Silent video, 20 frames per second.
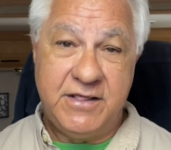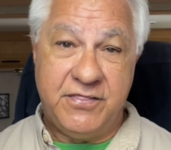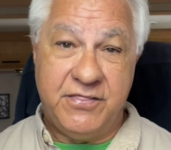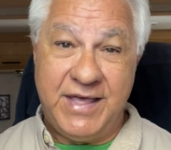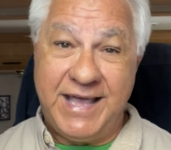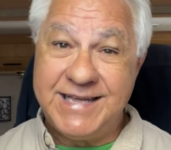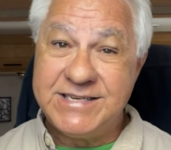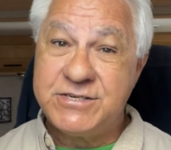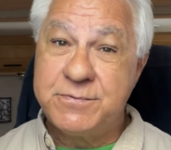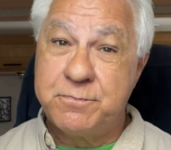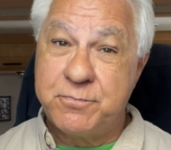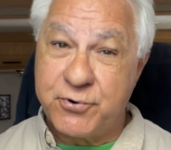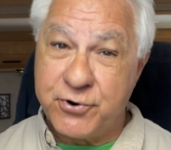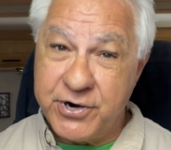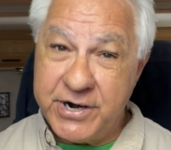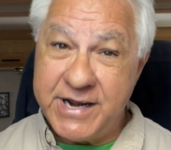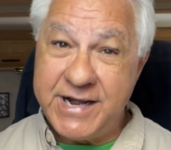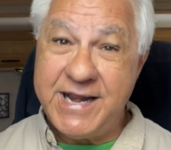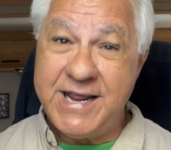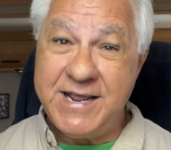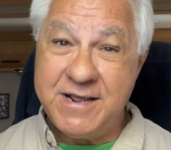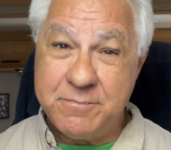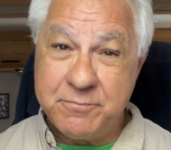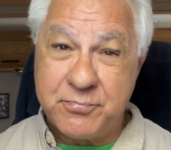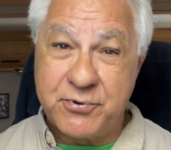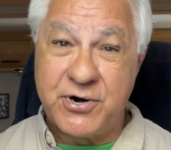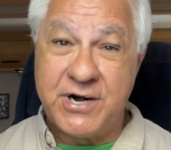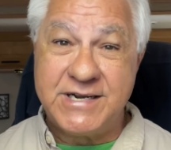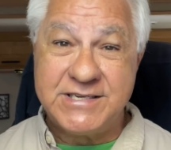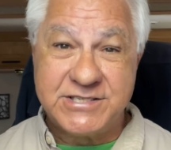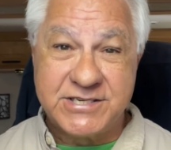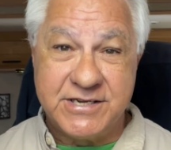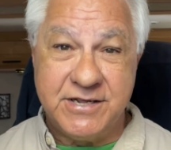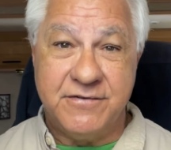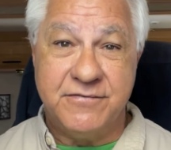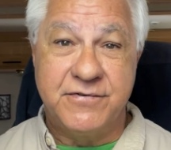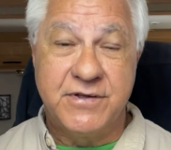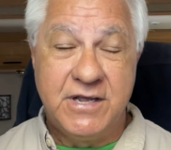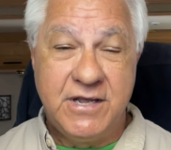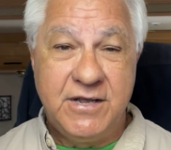That's pretty
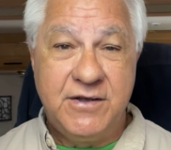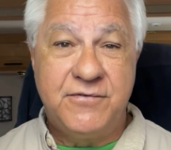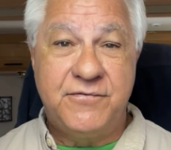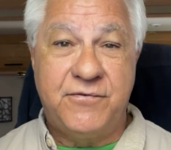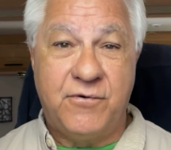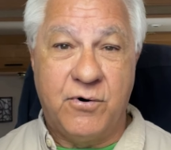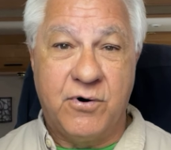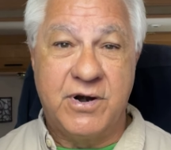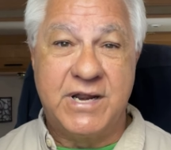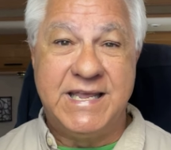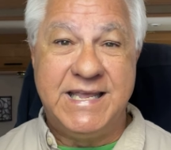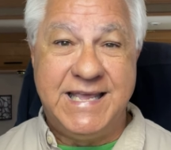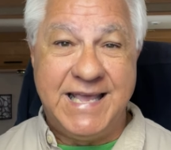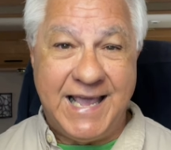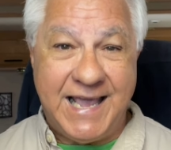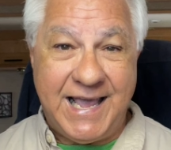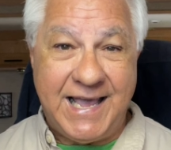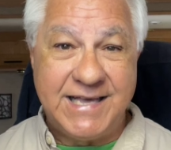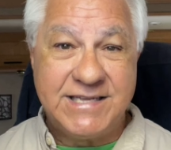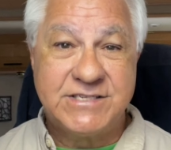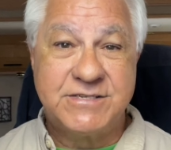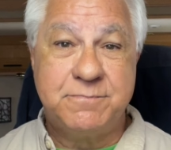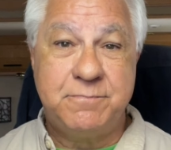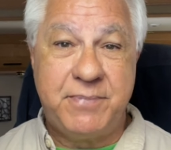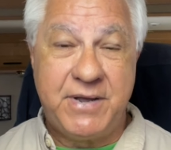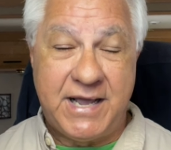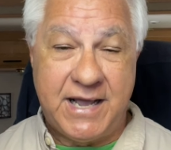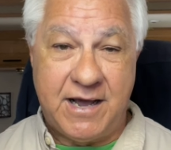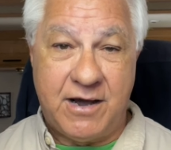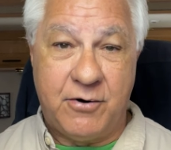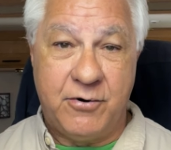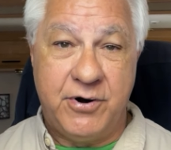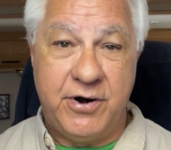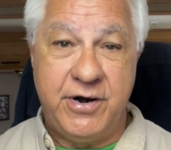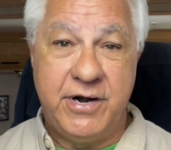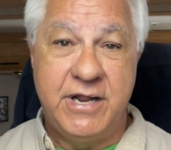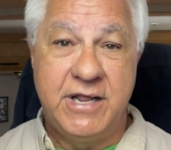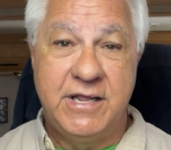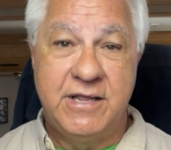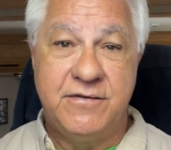impressive for
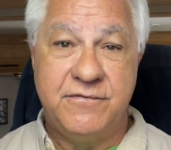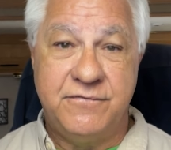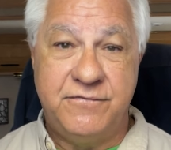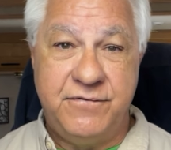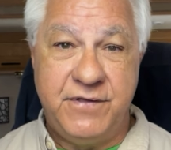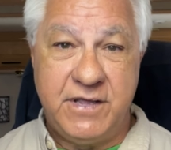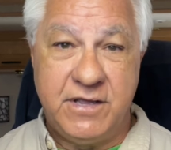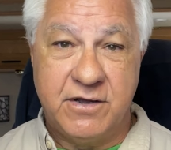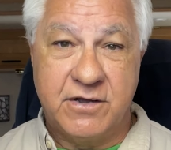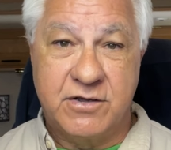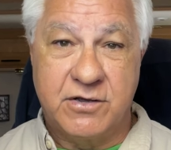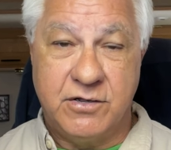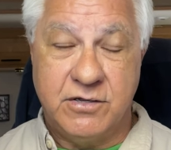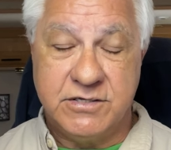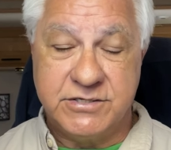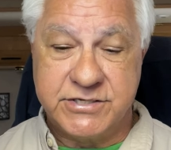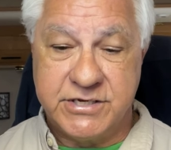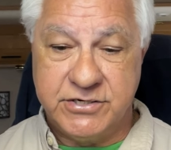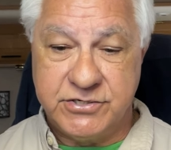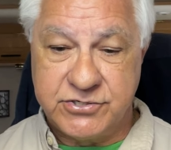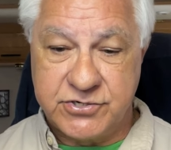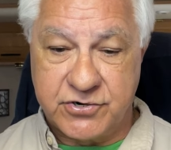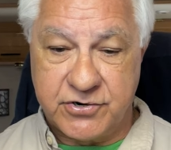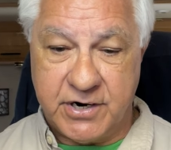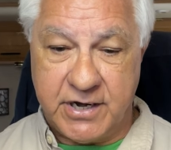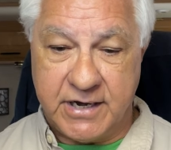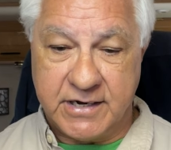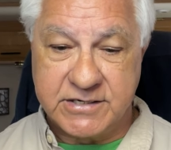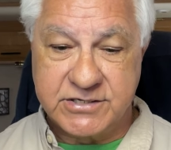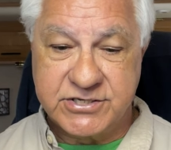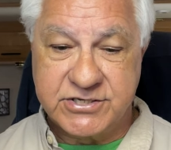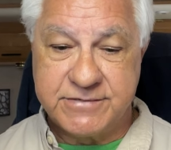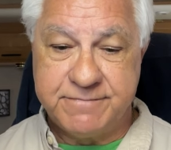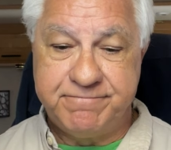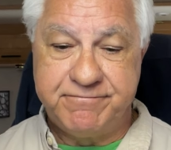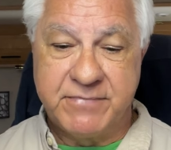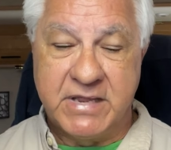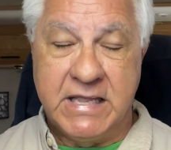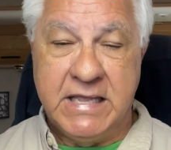gas-powered vehicles and trucks.